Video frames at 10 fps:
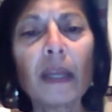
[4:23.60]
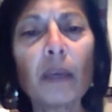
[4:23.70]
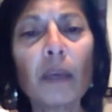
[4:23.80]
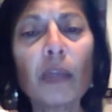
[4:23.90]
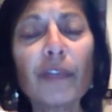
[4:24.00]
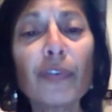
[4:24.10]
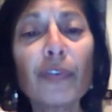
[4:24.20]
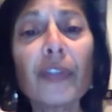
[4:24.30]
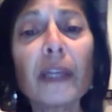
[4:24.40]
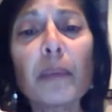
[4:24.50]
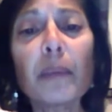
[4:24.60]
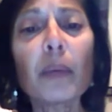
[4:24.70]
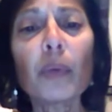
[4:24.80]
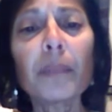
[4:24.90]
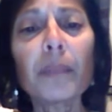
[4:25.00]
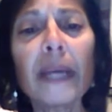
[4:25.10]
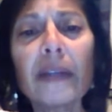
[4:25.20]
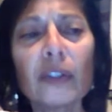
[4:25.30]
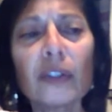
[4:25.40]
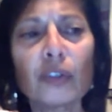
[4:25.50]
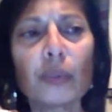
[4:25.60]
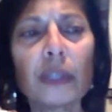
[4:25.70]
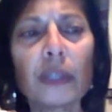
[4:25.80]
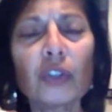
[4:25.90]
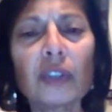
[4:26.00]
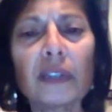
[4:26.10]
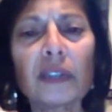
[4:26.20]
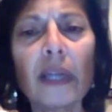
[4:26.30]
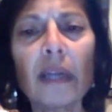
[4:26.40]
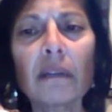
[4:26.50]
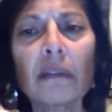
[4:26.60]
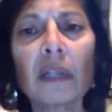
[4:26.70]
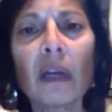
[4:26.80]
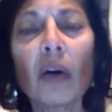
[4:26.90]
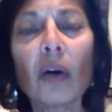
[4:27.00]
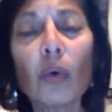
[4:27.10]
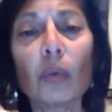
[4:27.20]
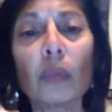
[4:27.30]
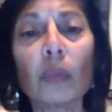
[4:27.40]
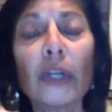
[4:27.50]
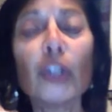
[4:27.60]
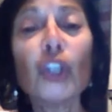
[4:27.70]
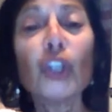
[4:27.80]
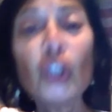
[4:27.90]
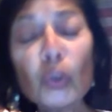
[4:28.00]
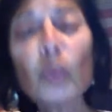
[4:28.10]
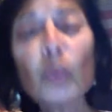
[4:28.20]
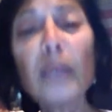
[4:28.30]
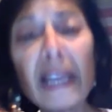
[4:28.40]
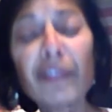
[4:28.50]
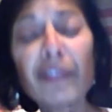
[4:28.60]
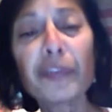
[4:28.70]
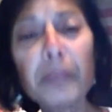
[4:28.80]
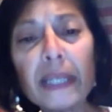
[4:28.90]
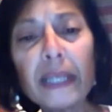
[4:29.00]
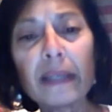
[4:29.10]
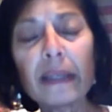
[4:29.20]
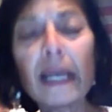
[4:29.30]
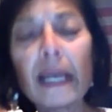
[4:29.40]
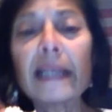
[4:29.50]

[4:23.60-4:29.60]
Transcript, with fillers: Well, if you think about what Mandy's doing, she's saying, oh, you left me.